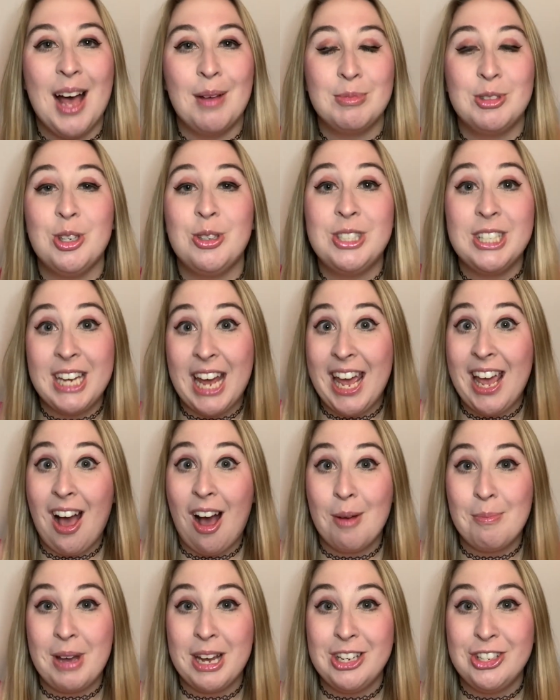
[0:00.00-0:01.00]
So today
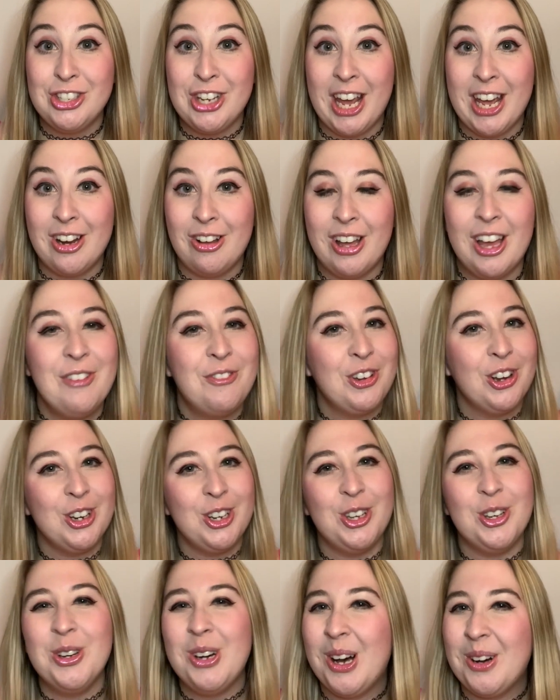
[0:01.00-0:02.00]
on my channel, if you're
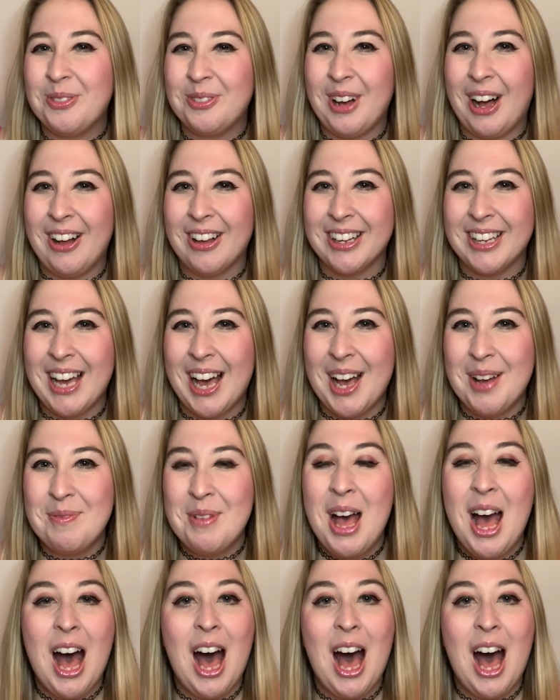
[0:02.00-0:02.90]
new, welcome.